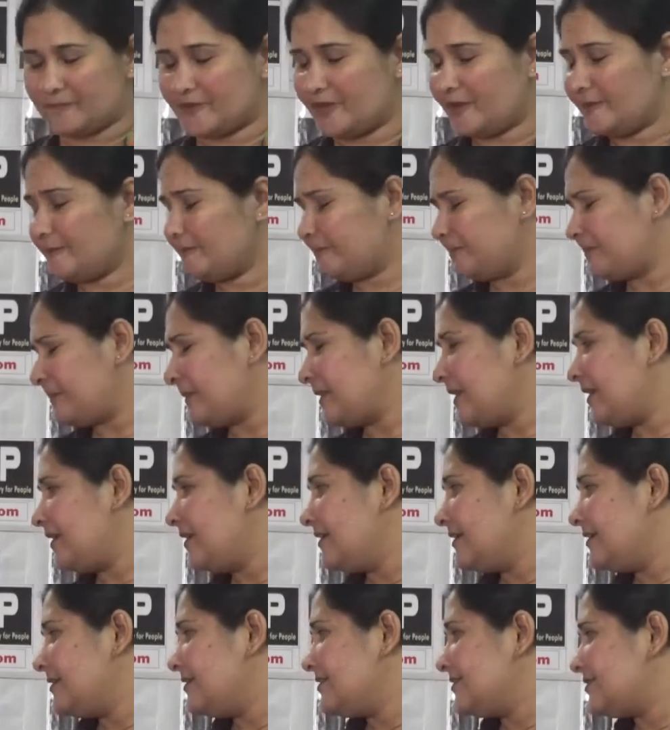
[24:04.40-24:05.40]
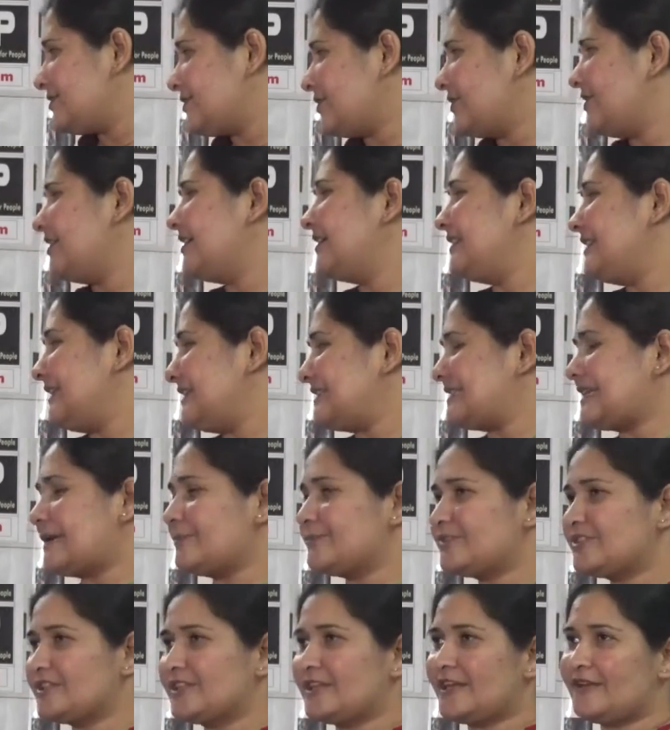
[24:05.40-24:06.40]
Right? So here the
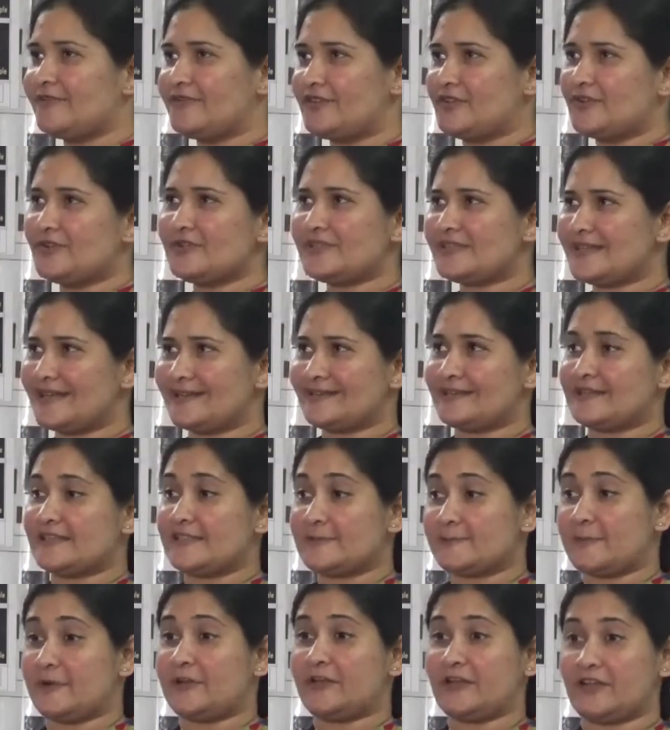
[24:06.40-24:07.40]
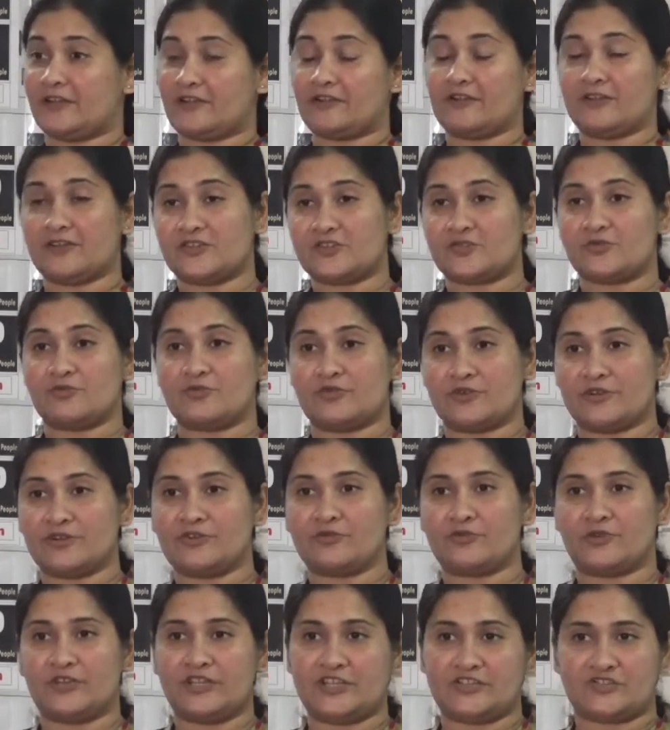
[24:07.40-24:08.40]
assumption I've used that this particular student
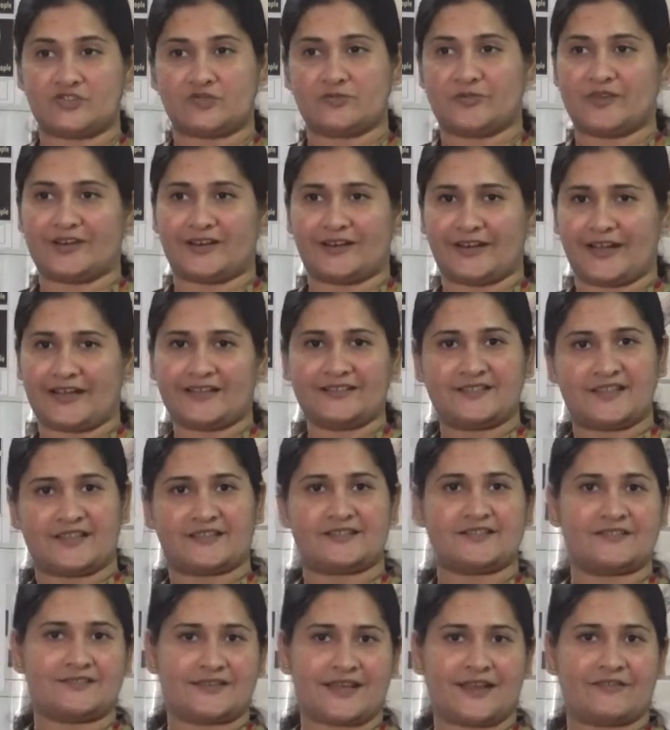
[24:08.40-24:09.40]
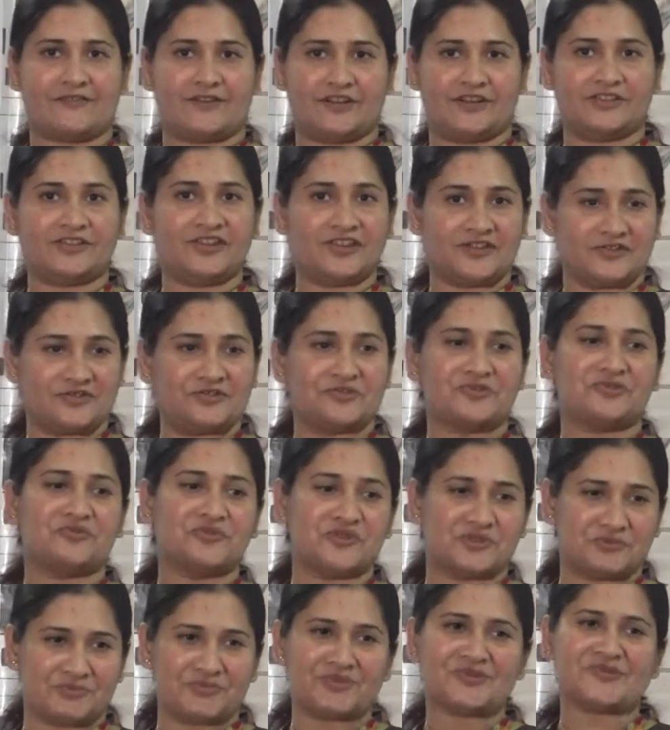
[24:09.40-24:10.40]
who needs to be relaxed doesn't have anything to do
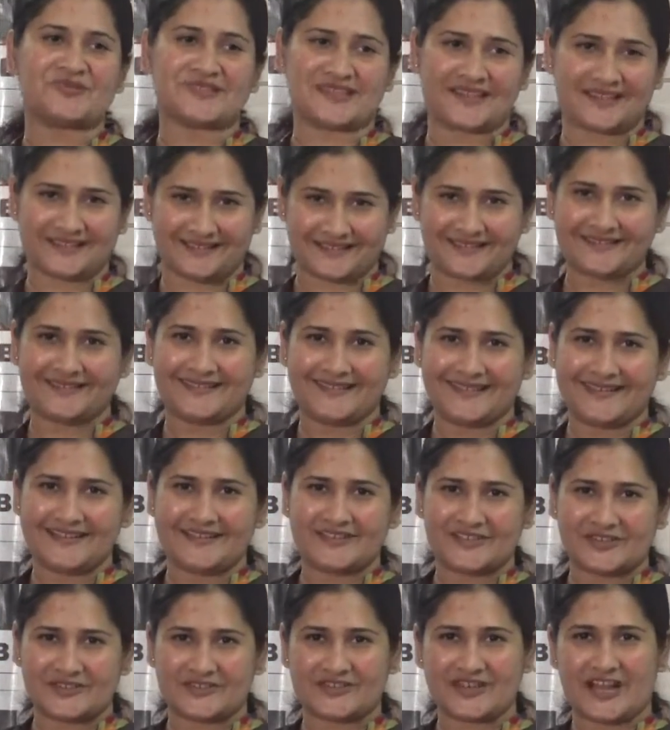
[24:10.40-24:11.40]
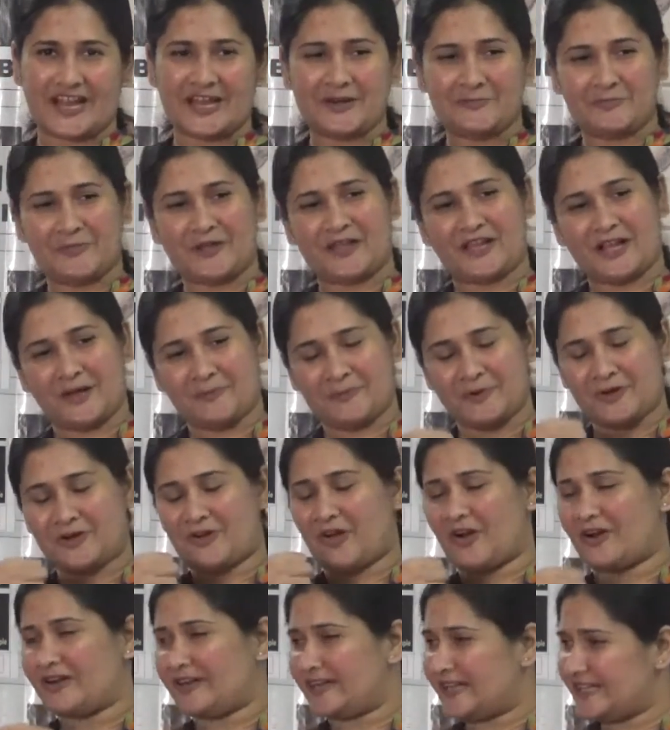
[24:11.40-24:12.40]
with music. So try and pick up a
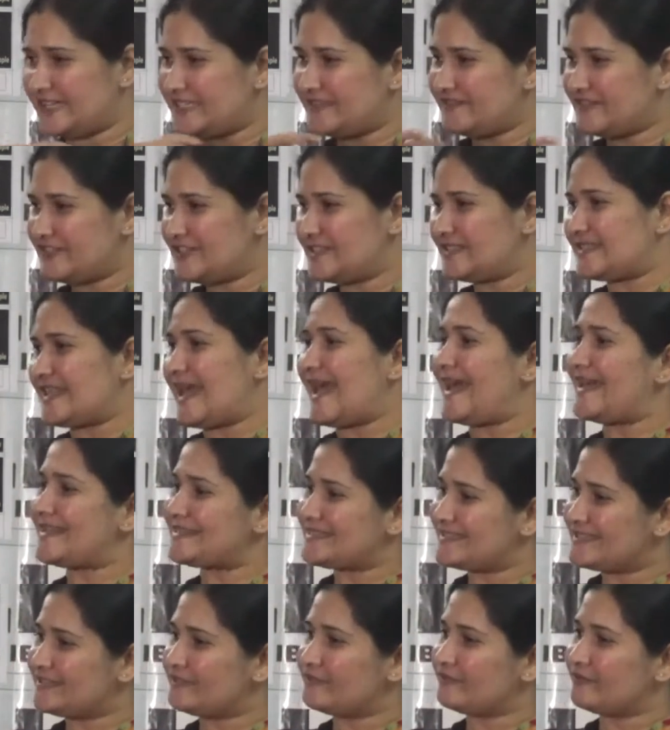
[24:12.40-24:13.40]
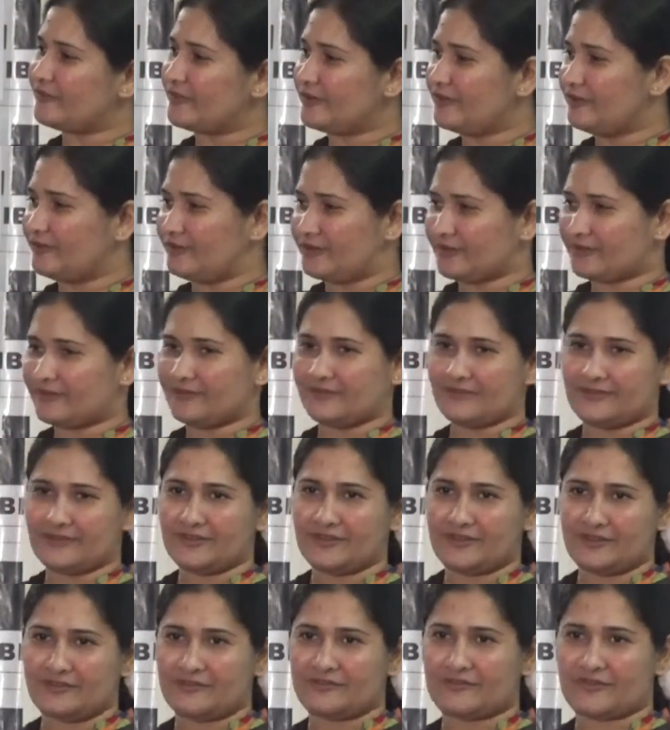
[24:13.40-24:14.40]
context which is as different
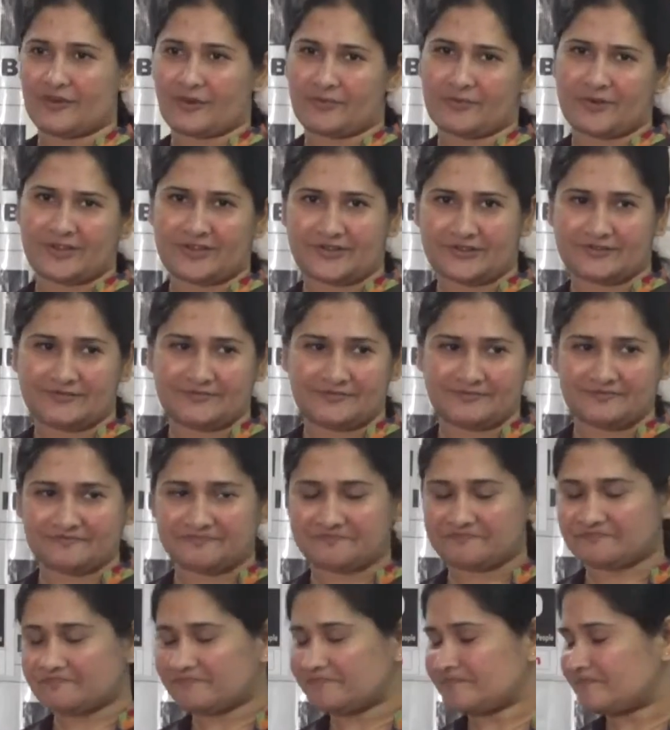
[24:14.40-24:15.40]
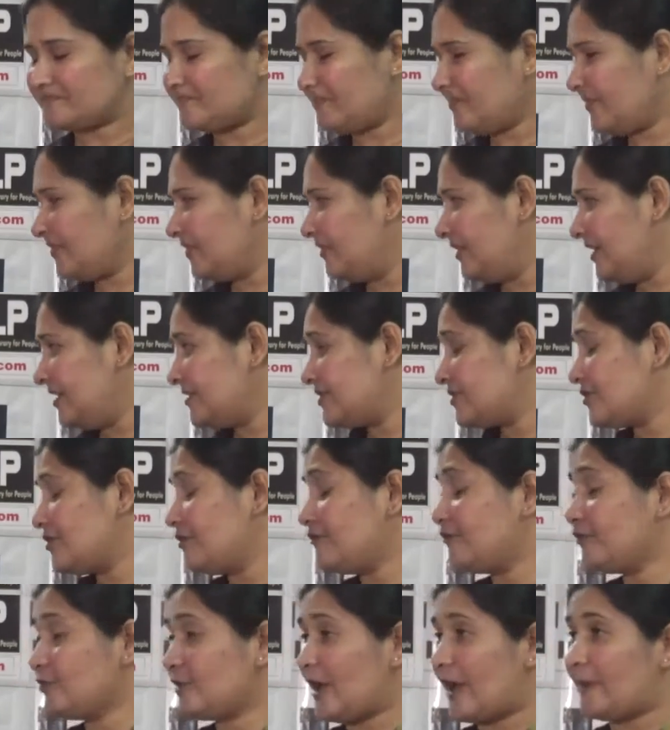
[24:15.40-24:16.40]
from it. Right? So if you